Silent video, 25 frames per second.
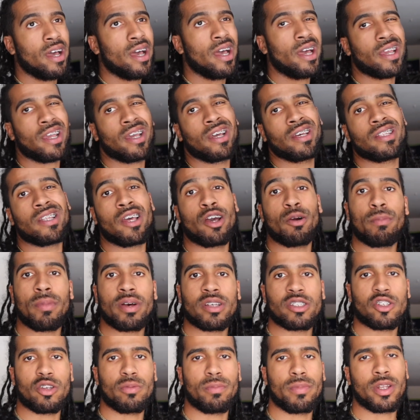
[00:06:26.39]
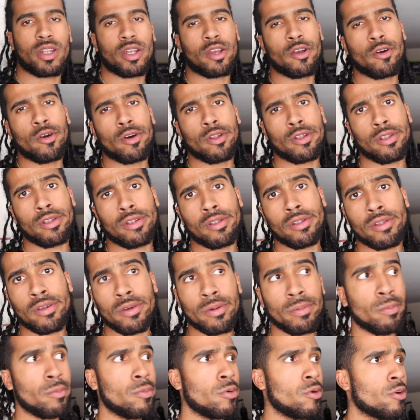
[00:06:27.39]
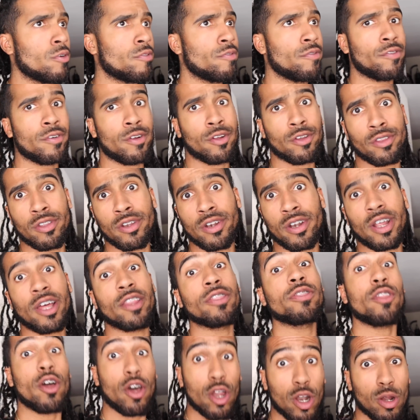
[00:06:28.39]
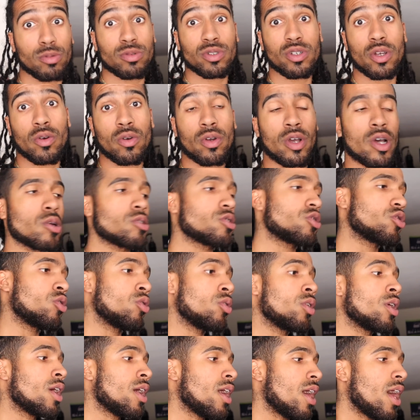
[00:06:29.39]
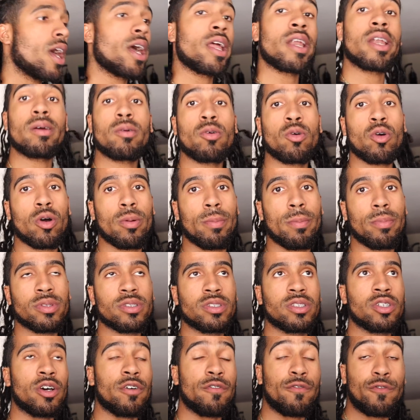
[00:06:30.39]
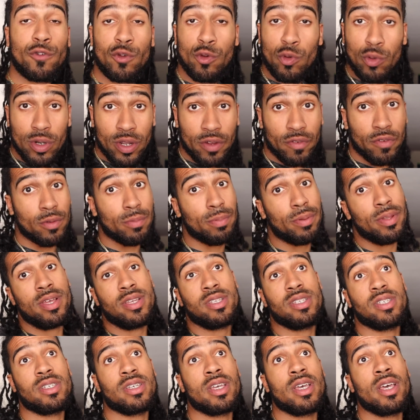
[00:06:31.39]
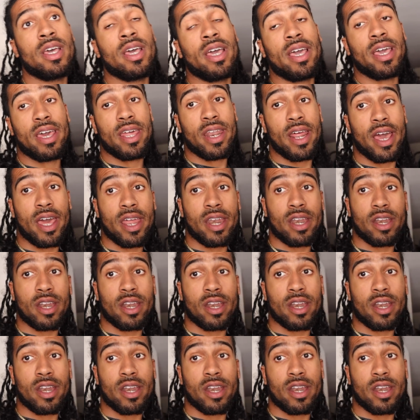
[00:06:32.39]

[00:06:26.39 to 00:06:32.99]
I couldn't help myself but to go a little more further than I thought I was going to go. So I ended up going to a few different places, and I